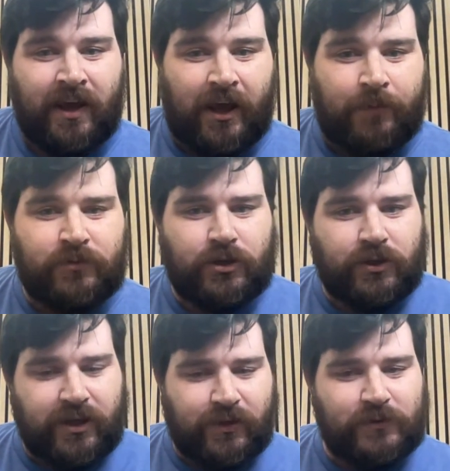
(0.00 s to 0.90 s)
Um, do you
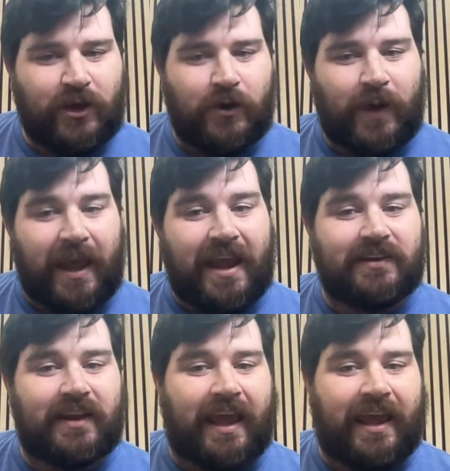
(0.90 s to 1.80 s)
think those go
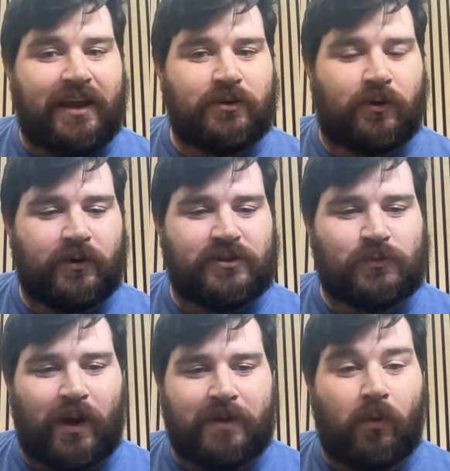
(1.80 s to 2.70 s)
hand in hand, or
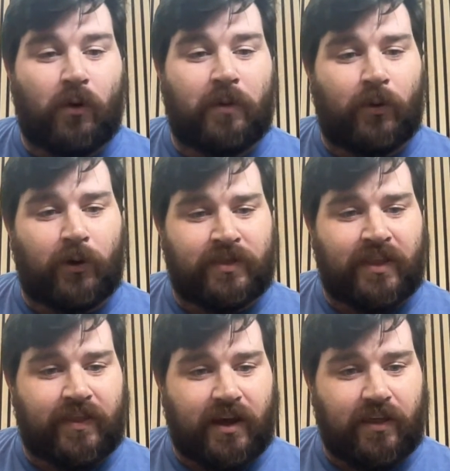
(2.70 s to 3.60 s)
is one more important
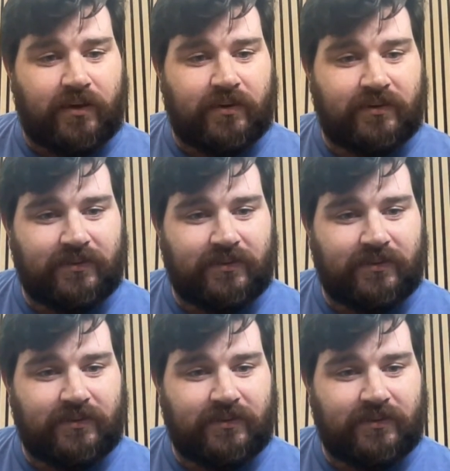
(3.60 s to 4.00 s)
than the other?